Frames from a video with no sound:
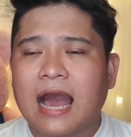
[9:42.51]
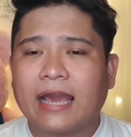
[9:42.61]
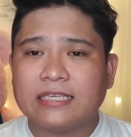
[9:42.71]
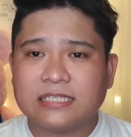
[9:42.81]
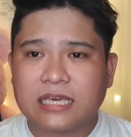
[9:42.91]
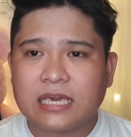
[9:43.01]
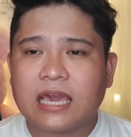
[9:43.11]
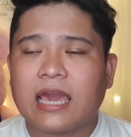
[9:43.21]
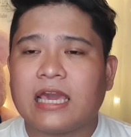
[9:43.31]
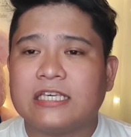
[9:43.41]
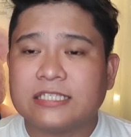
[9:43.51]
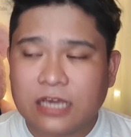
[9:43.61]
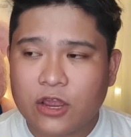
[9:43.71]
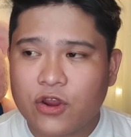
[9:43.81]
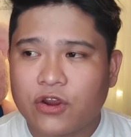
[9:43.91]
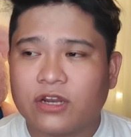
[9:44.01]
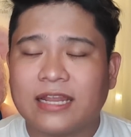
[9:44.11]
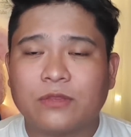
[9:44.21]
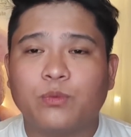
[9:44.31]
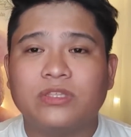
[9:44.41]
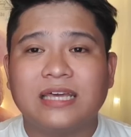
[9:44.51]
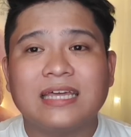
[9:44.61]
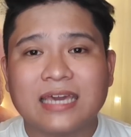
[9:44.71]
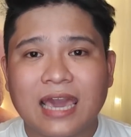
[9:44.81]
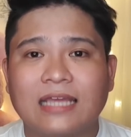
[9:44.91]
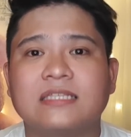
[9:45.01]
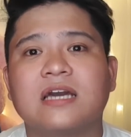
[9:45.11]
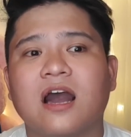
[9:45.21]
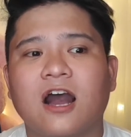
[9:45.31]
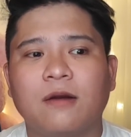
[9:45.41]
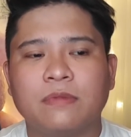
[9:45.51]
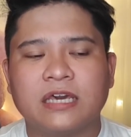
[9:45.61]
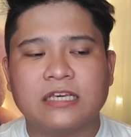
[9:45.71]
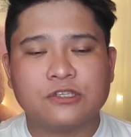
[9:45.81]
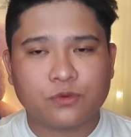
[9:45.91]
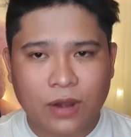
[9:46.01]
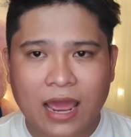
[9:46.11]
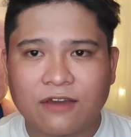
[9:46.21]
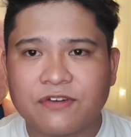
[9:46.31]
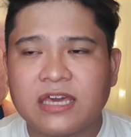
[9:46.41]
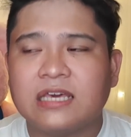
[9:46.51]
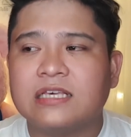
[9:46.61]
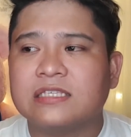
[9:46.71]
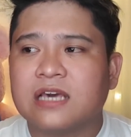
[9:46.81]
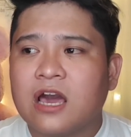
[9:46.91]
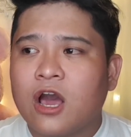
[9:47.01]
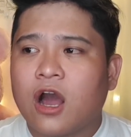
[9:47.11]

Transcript: I see a singer that would dedicate his craft, his